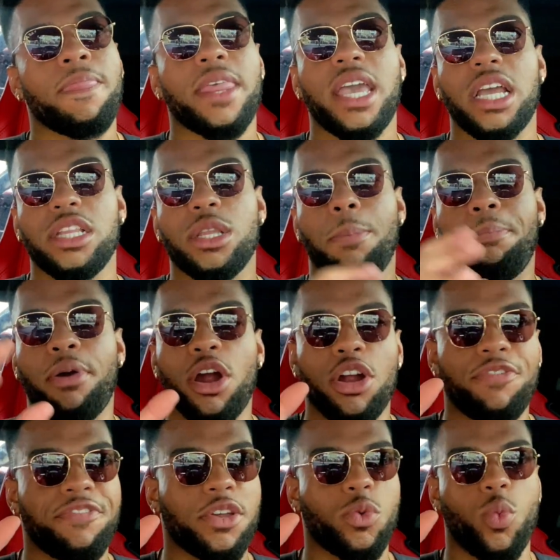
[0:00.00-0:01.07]
in the
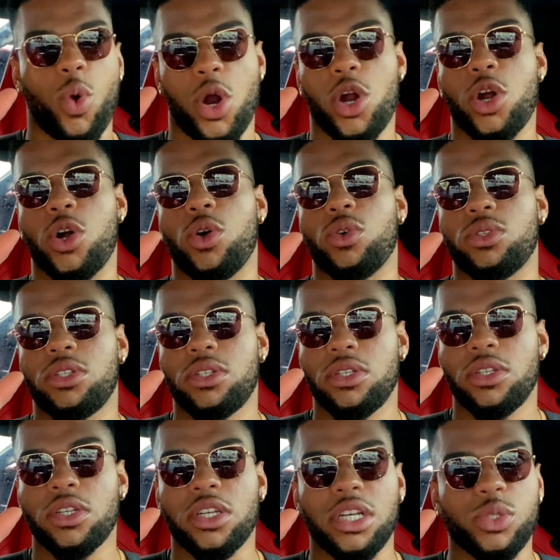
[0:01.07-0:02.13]
perfect world,
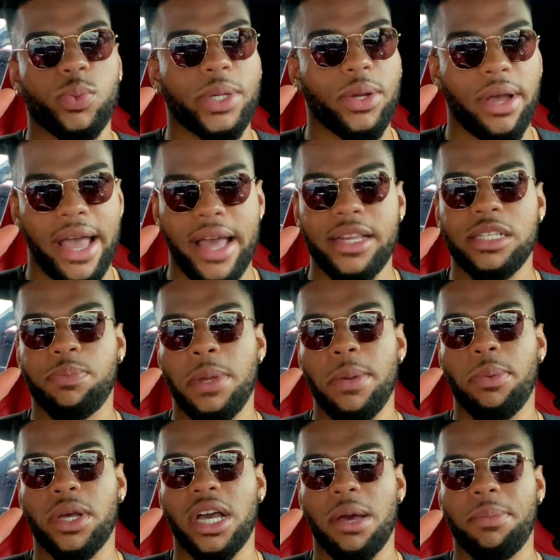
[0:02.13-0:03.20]
because we're gonna have these
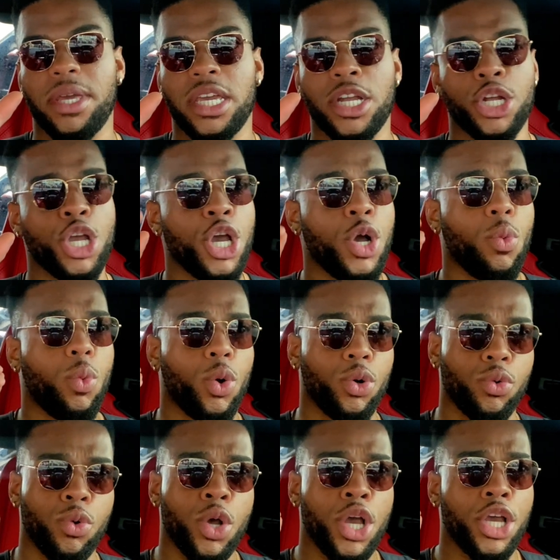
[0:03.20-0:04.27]
people come in here,
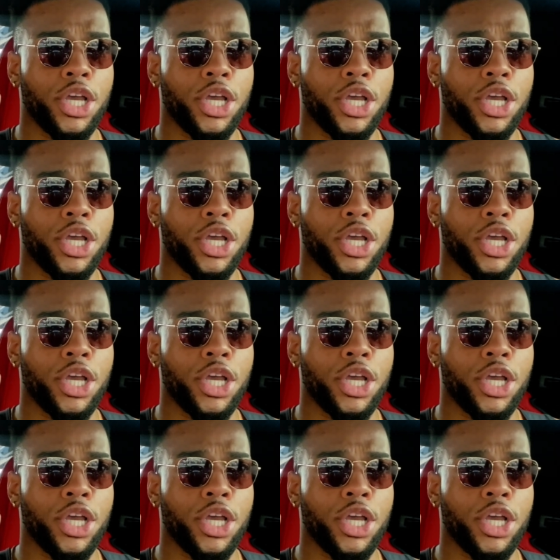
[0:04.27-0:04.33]
well,